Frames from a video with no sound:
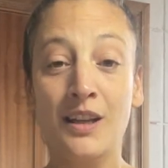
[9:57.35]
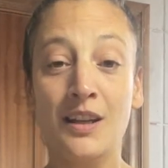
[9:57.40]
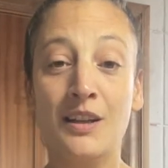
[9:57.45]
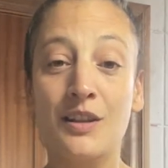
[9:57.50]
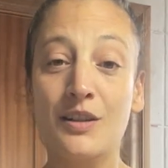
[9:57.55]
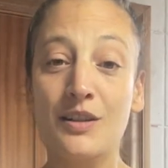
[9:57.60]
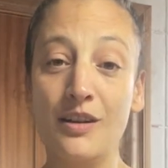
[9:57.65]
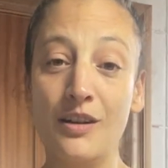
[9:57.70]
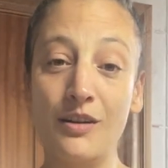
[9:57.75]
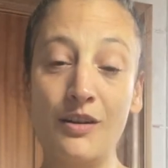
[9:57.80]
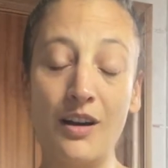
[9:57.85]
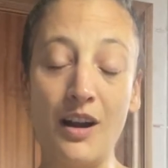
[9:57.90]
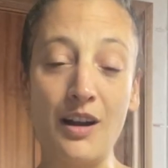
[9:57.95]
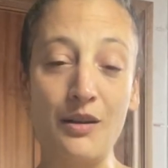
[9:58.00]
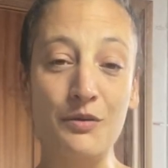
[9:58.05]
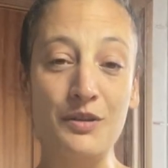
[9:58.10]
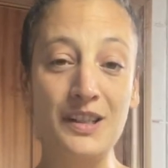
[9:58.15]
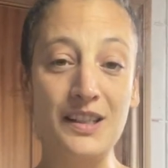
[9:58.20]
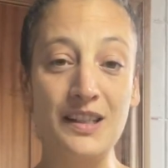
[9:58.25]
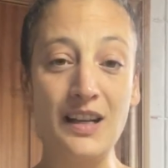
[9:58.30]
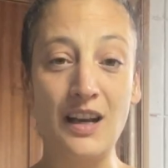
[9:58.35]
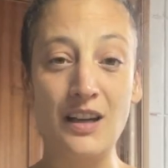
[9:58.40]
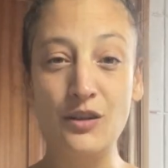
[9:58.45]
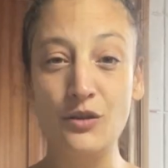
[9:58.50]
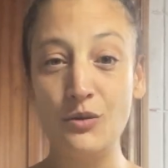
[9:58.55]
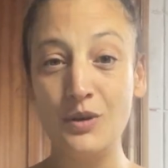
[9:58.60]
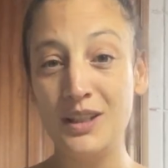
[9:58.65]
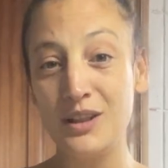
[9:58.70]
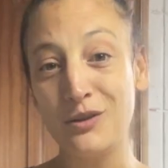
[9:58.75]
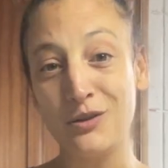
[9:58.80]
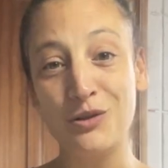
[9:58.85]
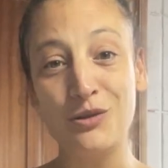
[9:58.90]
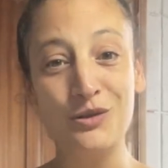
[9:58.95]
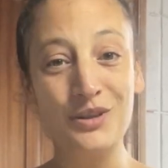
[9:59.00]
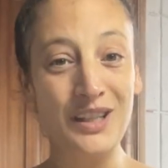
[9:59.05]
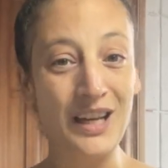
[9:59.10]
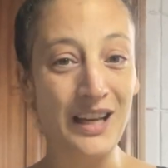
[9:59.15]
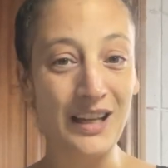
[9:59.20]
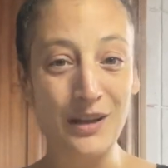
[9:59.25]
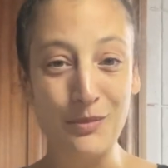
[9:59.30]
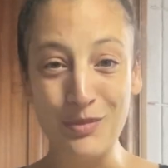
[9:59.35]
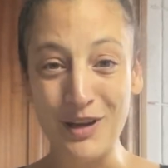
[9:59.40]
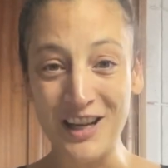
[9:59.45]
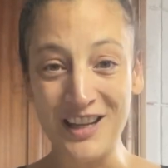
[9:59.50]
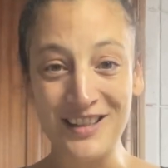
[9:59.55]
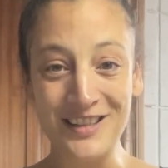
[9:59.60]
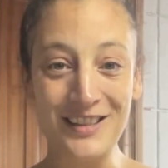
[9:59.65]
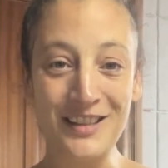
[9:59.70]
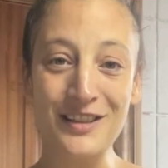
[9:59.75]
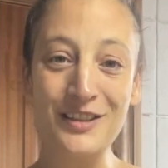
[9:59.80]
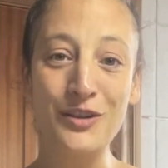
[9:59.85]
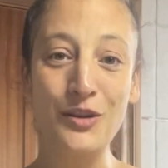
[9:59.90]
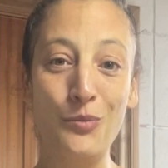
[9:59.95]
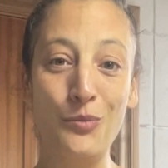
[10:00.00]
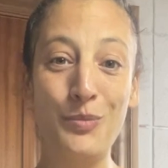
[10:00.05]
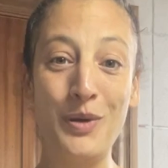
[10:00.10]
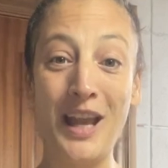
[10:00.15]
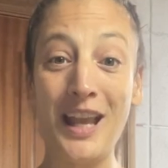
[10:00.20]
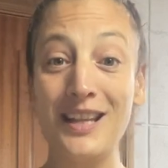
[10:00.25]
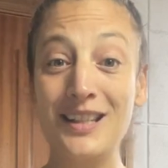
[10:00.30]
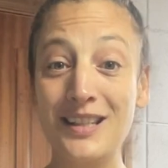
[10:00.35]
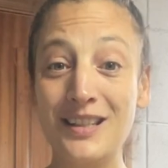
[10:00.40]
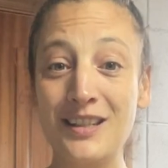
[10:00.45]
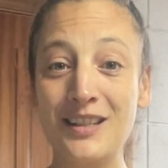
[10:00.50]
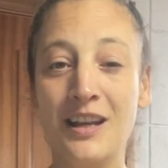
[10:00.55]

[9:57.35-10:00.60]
So I would say do it on a daily basis best.